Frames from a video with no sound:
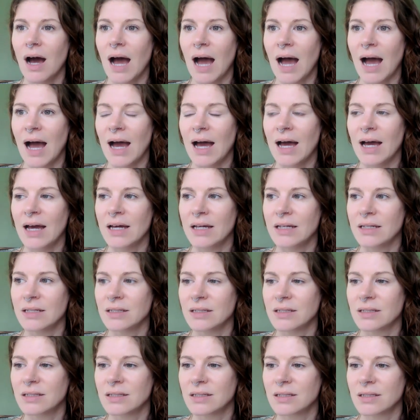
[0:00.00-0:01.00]

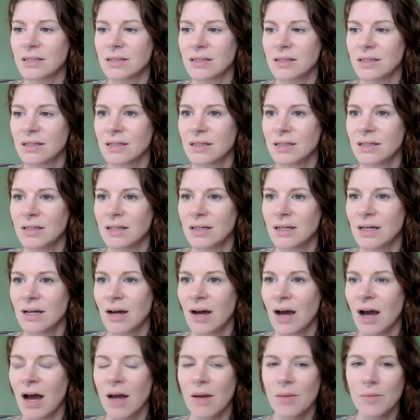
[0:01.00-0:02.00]
And
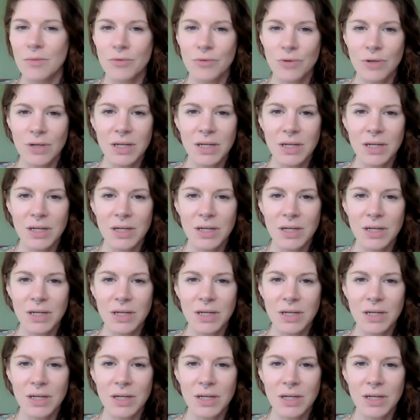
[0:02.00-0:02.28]
I'm